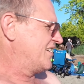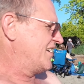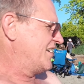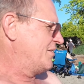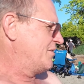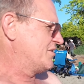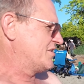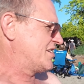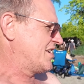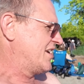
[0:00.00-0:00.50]

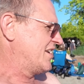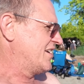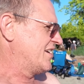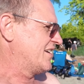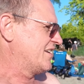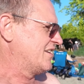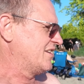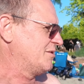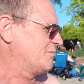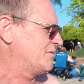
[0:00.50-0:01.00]
I was
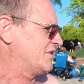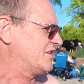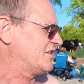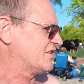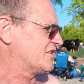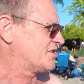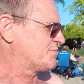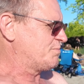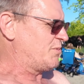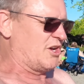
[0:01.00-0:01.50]
getting a little bit
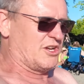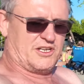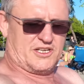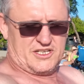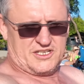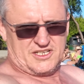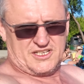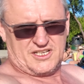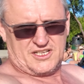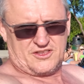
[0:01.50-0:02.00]

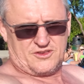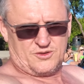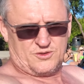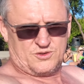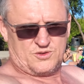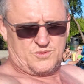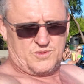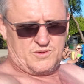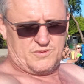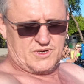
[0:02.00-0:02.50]
despondent. I
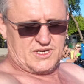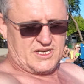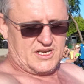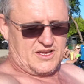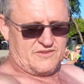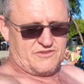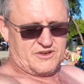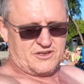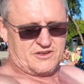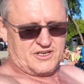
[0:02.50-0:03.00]
thought we were
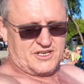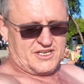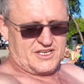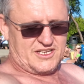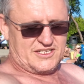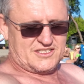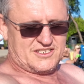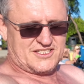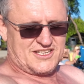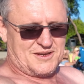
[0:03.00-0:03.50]
never going to
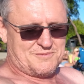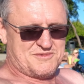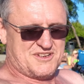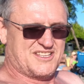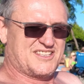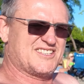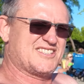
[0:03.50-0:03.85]
get summer.